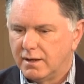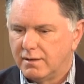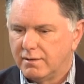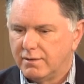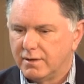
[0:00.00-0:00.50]

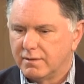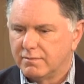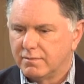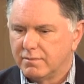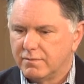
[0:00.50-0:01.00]
the
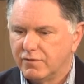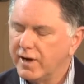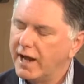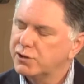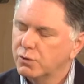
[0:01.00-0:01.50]

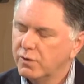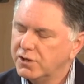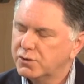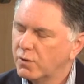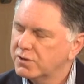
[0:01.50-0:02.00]
financial
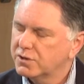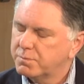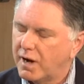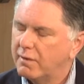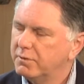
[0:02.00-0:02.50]
resources
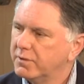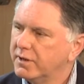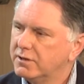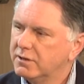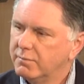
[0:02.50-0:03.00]
probably
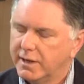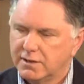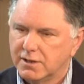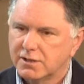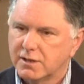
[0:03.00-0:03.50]
to make
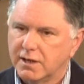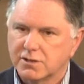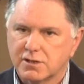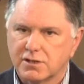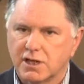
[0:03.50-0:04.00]
this thing
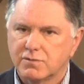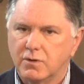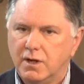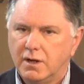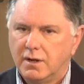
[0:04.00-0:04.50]
successful,
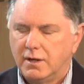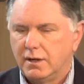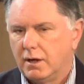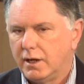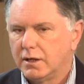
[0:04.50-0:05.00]
you know,
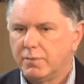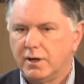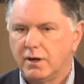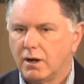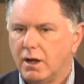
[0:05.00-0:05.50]
he could be here
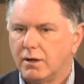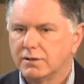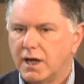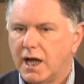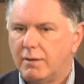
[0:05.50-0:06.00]
a long
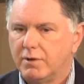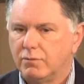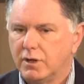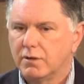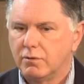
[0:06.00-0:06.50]
time and we
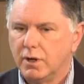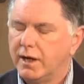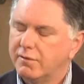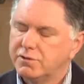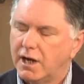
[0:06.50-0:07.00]
could really
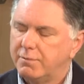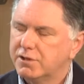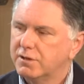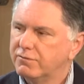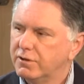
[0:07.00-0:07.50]
have
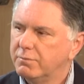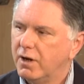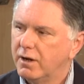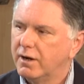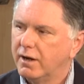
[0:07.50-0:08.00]
championship football
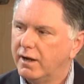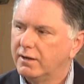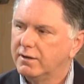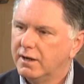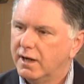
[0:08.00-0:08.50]

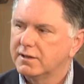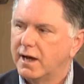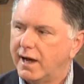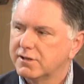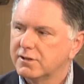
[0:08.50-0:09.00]
at the
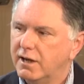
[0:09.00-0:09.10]
highest level.